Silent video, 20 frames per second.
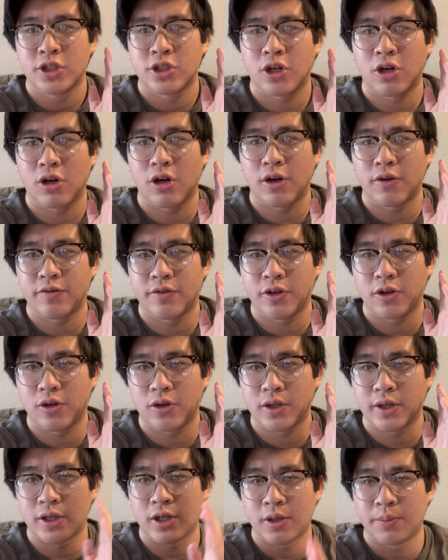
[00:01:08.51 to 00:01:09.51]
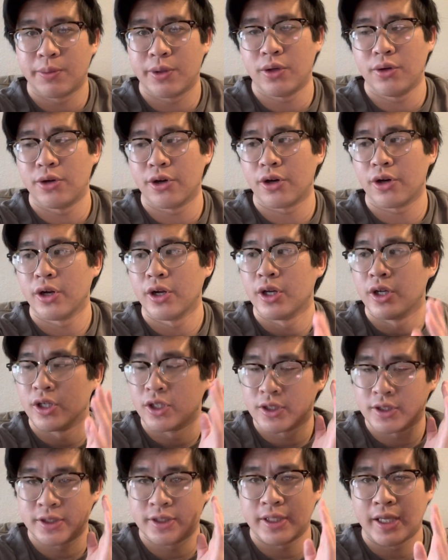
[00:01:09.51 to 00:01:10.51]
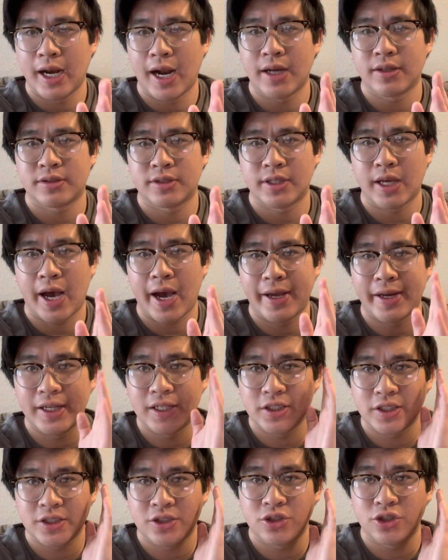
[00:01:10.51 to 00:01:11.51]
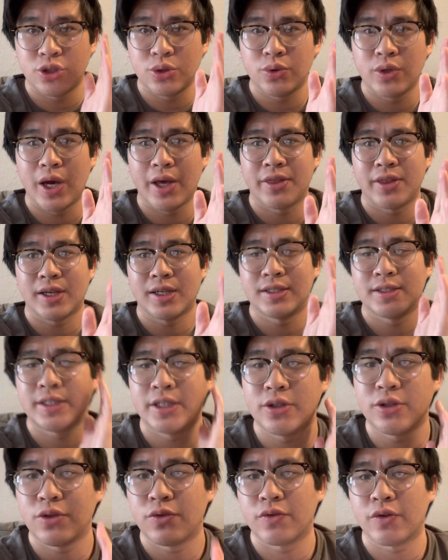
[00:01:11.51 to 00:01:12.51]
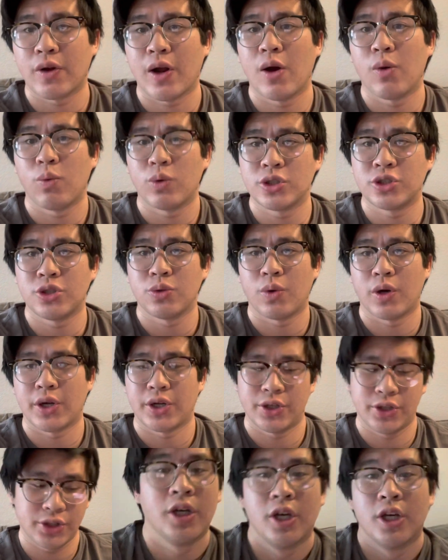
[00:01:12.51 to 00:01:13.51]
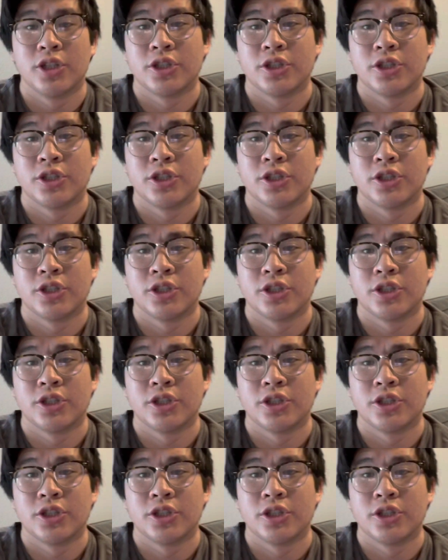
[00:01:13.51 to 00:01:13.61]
turn off your computer, sit outside and just do nothing until you figure out what you want to do.